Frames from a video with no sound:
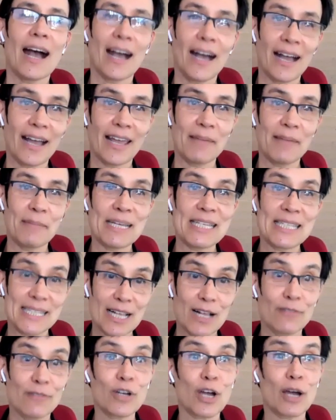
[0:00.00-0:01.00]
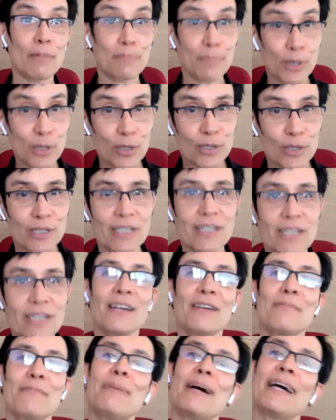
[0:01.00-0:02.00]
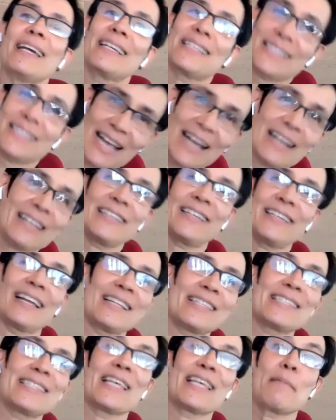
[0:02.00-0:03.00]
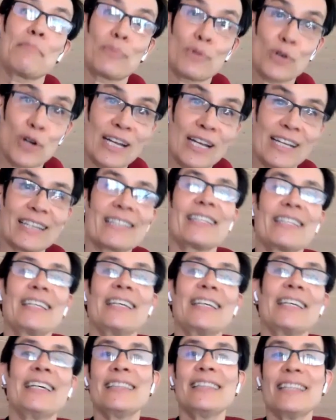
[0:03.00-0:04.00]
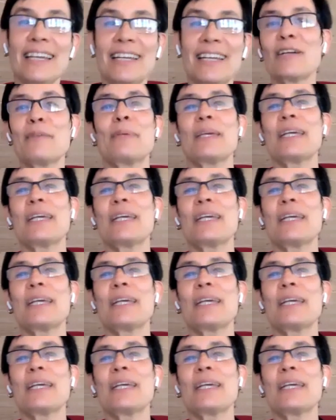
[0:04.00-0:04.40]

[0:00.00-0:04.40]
I myself got burned by exactly that same product later,